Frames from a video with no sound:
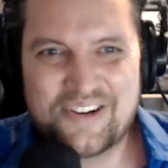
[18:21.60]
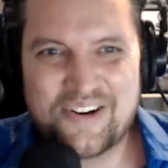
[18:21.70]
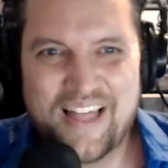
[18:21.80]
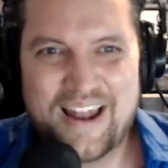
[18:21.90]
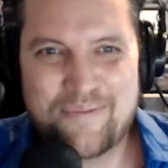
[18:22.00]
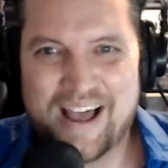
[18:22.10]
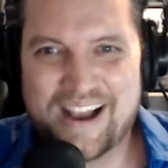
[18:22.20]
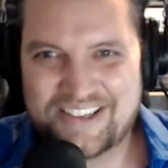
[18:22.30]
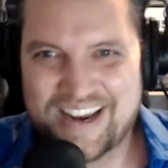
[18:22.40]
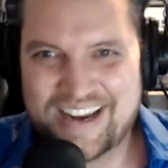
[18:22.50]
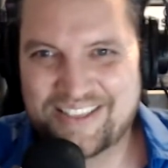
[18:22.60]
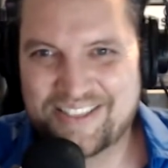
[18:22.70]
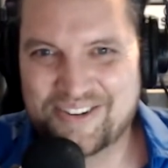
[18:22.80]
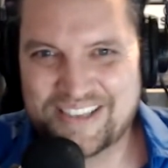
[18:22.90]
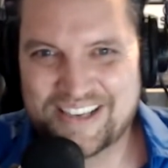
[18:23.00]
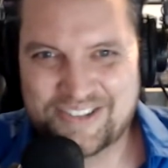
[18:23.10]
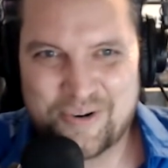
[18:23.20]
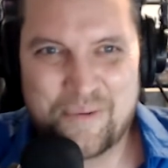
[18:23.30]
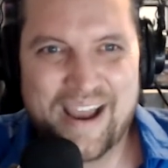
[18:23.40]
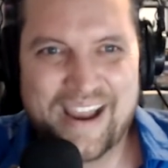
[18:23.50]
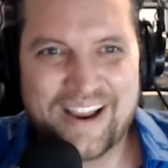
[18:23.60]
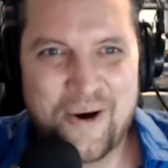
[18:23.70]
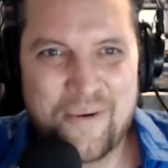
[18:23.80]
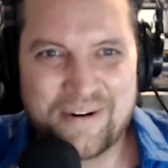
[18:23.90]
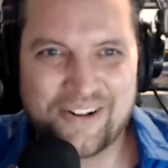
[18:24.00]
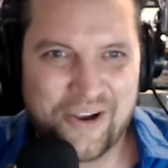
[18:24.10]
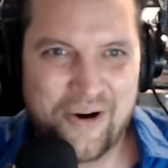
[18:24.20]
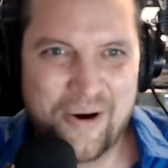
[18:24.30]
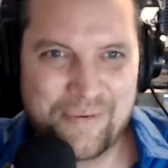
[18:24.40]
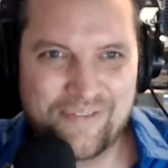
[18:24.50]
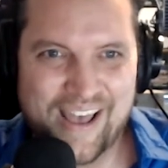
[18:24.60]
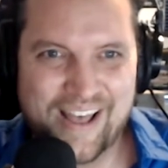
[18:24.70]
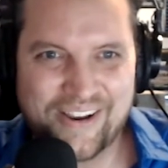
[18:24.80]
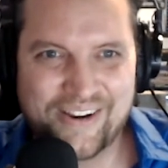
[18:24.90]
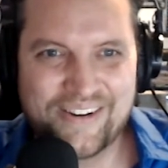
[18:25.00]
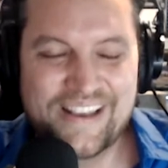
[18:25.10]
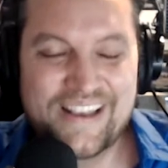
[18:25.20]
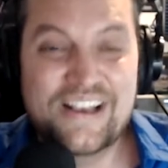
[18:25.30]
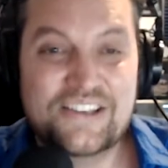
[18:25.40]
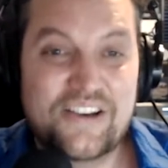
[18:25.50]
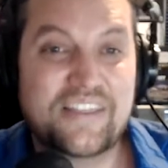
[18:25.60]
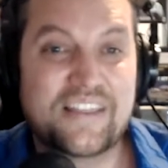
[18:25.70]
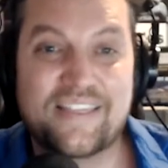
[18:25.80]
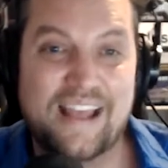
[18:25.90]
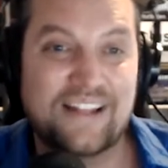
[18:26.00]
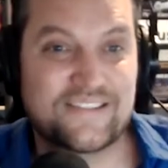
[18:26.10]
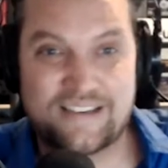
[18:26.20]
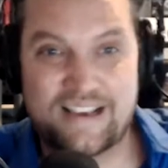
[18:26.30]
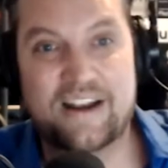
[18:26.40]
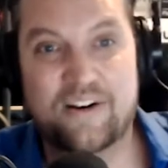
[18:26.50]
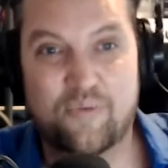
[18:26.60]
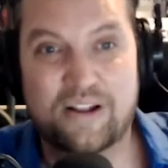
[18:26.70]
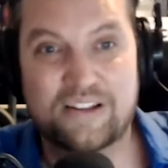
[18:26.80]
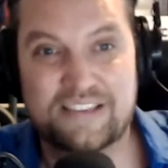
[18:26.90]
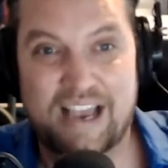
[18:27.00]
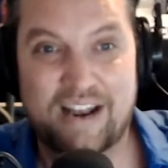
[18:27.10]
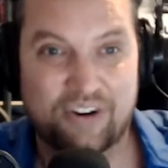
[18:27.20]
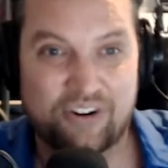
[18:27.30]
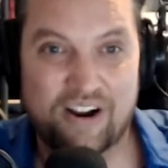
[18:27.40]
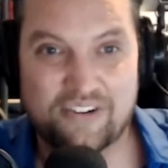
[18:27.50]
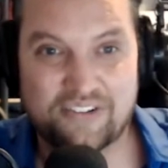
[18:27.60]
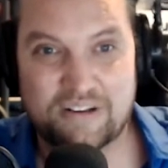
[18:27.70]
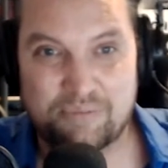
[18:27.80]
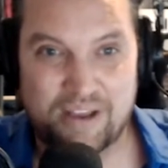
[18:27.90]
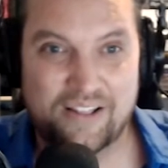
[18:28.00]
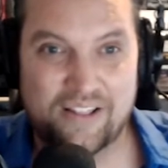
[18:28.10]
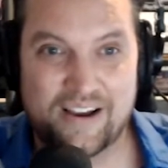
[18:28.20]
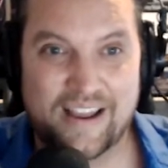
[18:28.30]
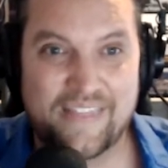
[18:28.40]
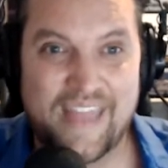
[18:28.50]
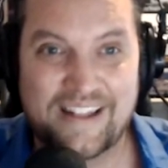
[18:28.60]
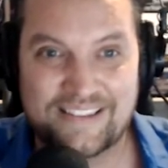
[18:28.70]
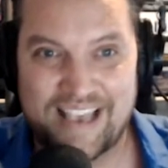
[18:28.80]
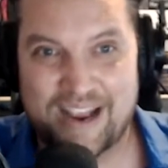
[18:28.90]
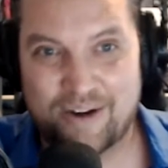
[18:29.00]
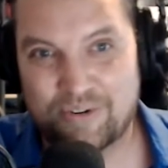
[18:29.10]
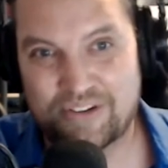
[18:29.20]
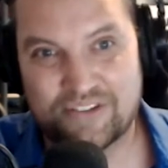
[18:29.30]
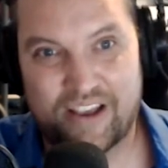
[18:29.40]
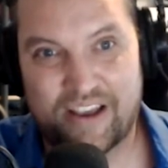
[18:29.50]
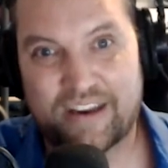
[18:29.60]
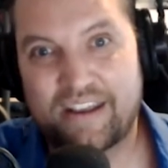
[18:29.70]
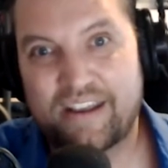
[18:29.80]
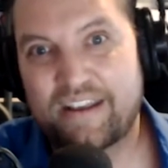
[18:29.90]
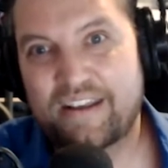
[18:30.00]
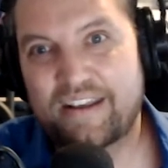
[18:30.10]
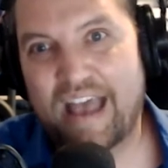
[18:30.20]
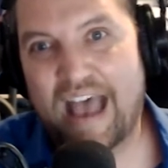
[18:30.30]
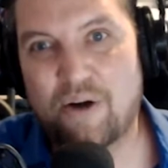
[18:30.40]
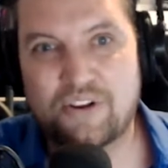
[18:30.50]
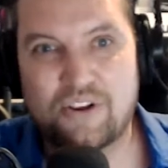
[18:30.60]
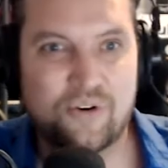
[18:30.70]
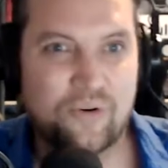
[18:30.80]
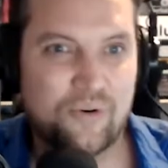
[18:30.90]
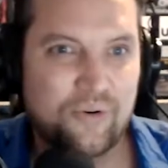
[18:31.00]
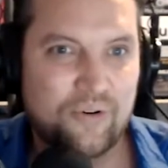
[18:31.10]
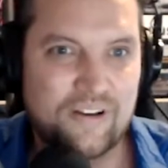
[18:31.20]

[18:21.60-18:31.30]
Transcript: are a lot of blockchain enthusiasts who are buying it, hoping it'll go up in value. So I think that that's kind of one side of it. Creators can play along on that side, which is like, how do you,